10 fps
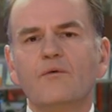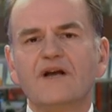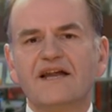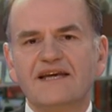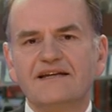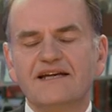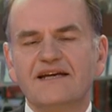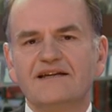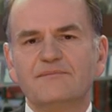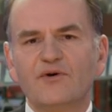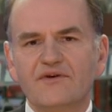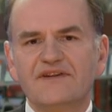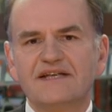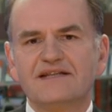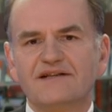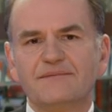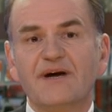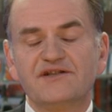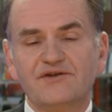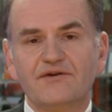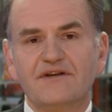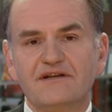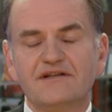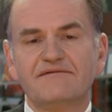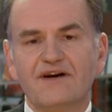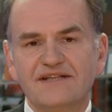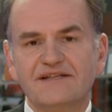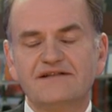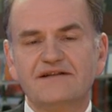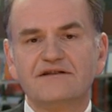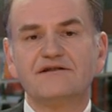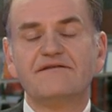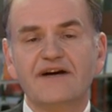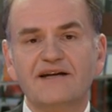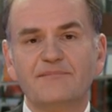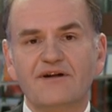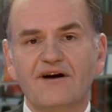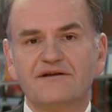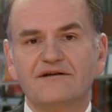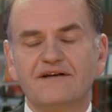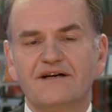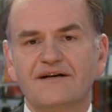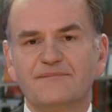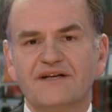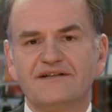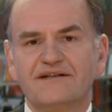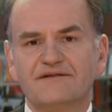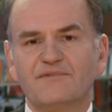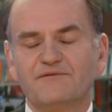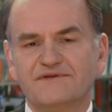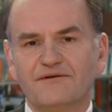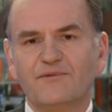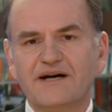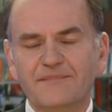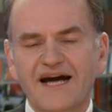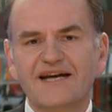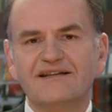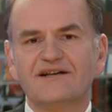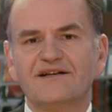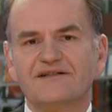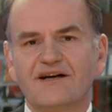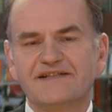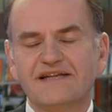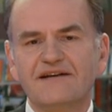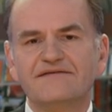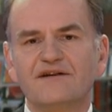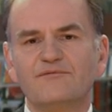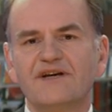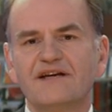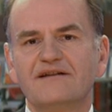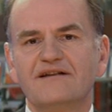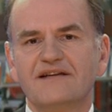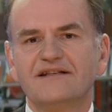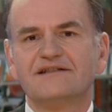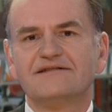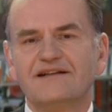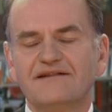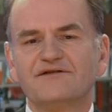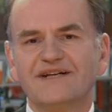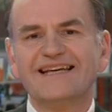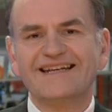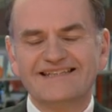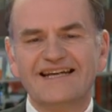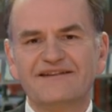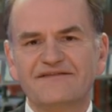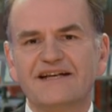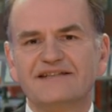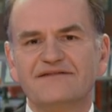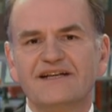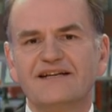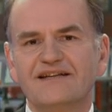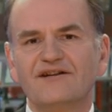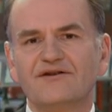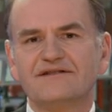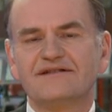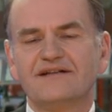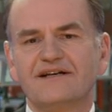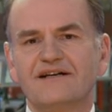Well, I think the important things are to make sure that the devices that are available are so well made, are safe, that they're delivering nicotine effectively, and they're not